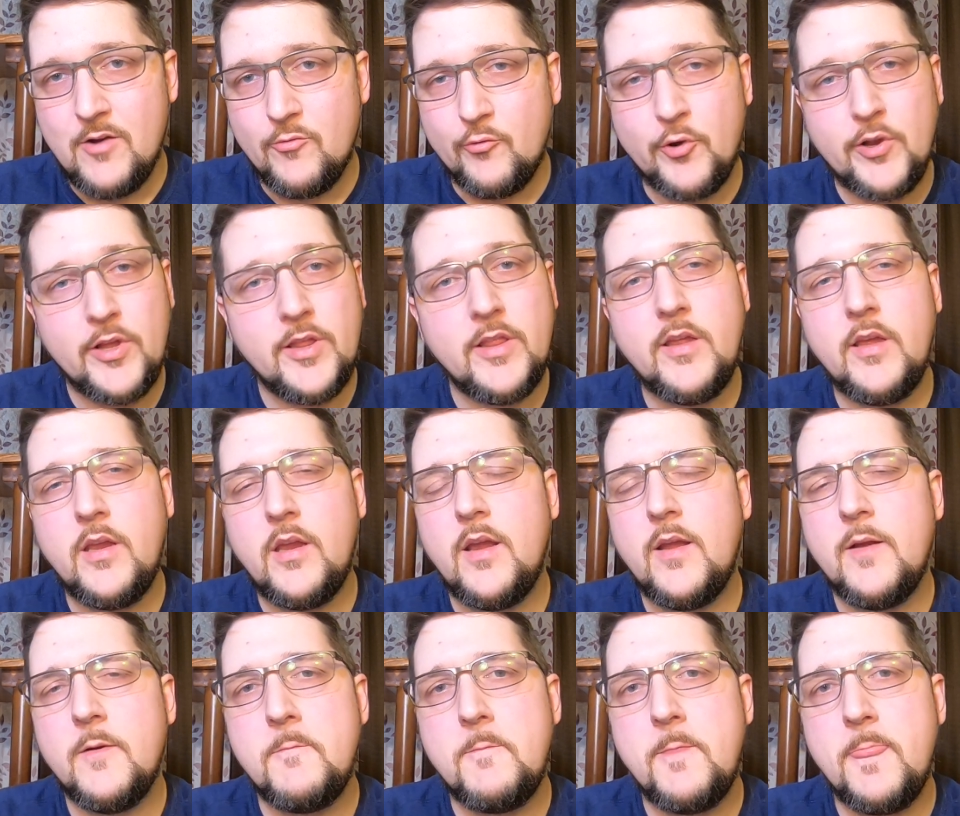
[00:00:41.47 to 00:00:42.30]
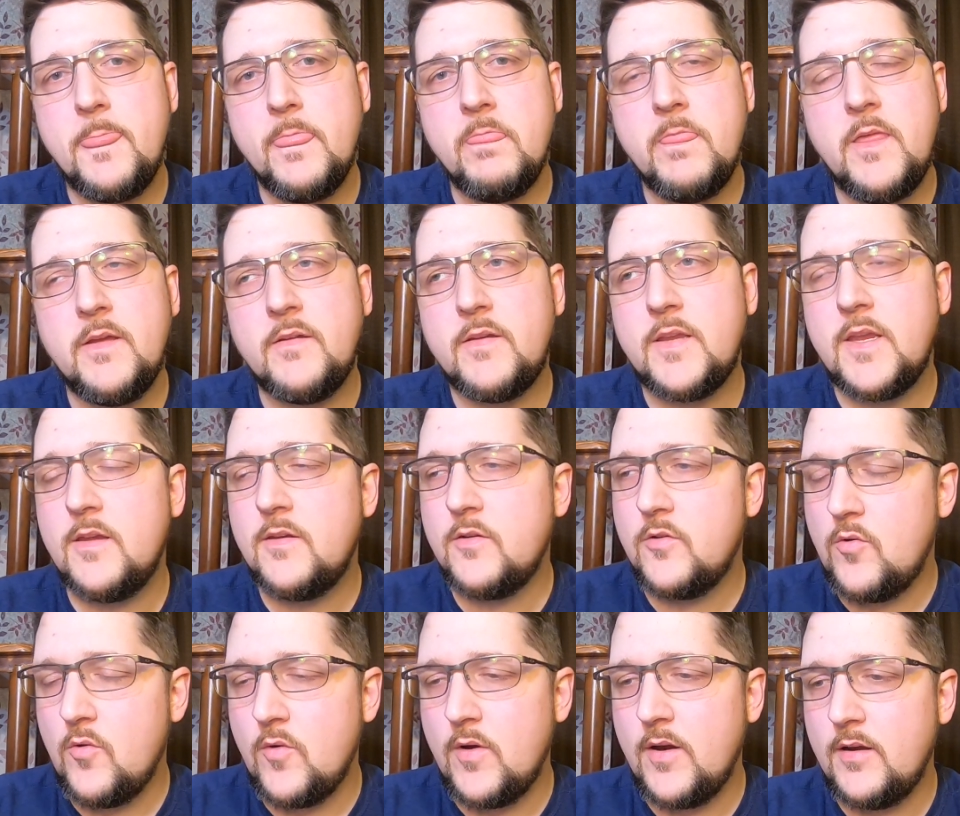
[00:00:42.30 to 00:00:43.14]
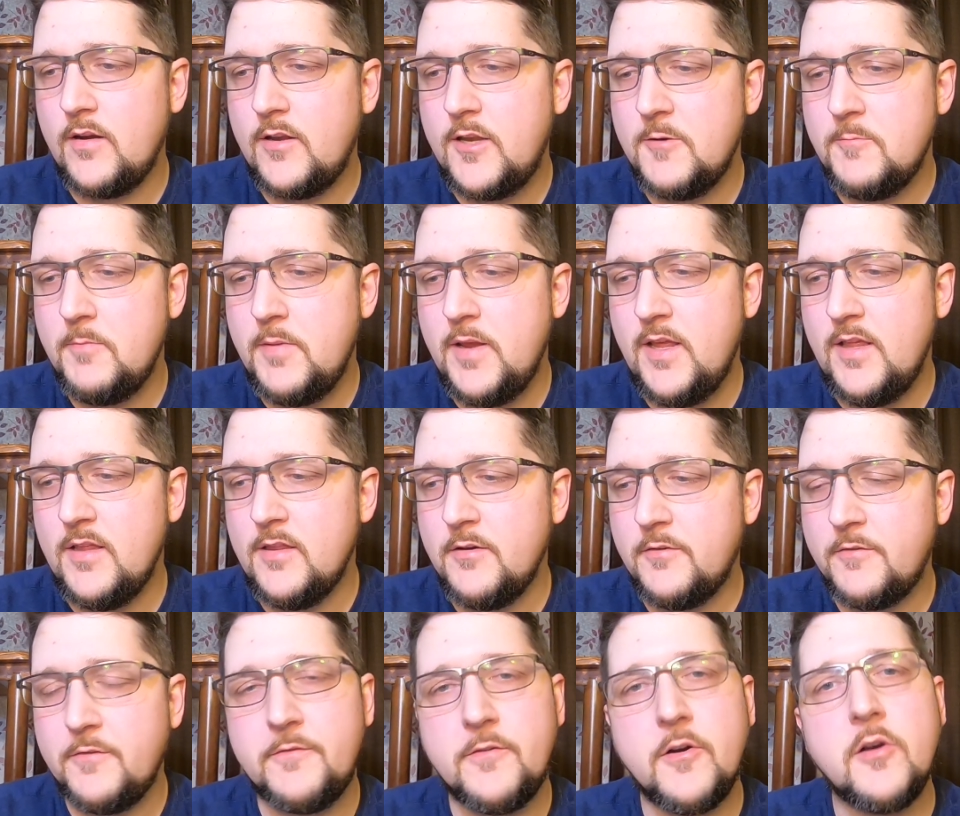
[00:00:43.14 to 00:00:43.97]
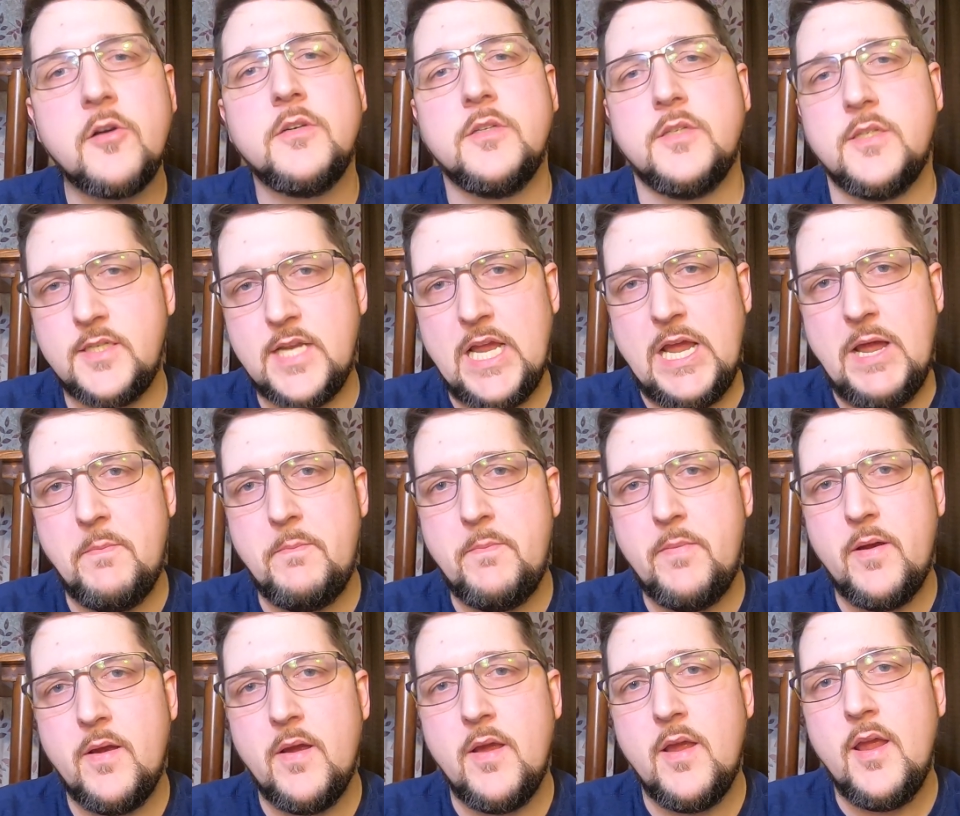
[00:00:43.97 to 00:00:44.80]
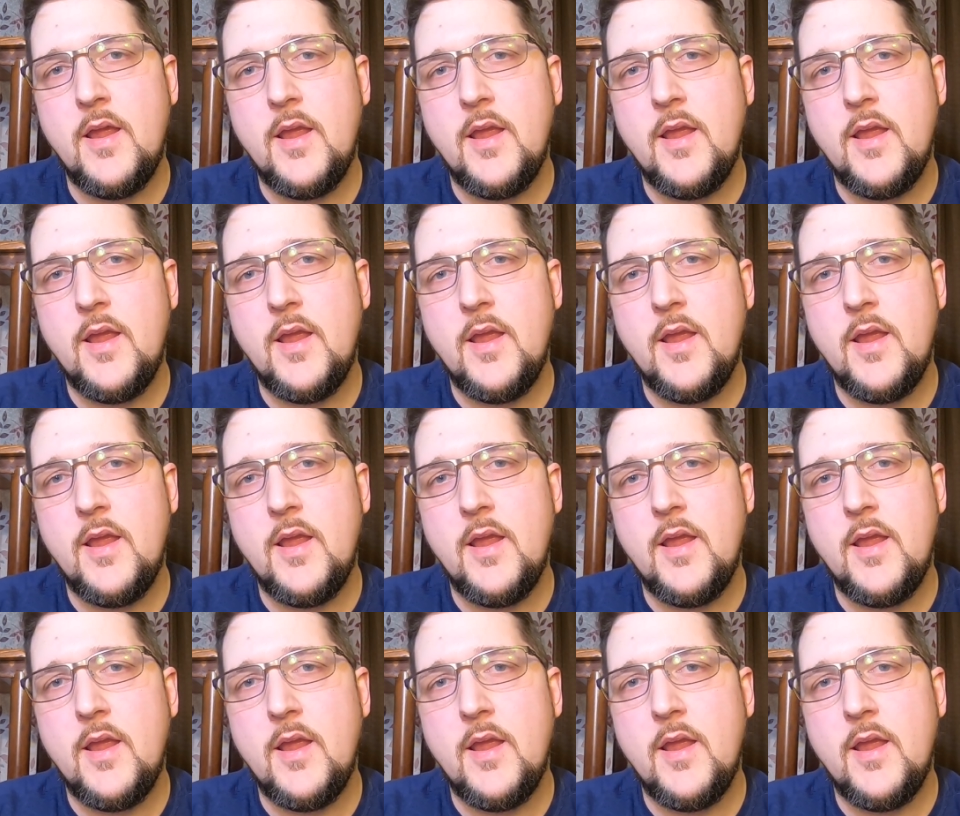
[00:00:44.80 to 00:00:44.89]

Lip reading: Really, this is going to be the first step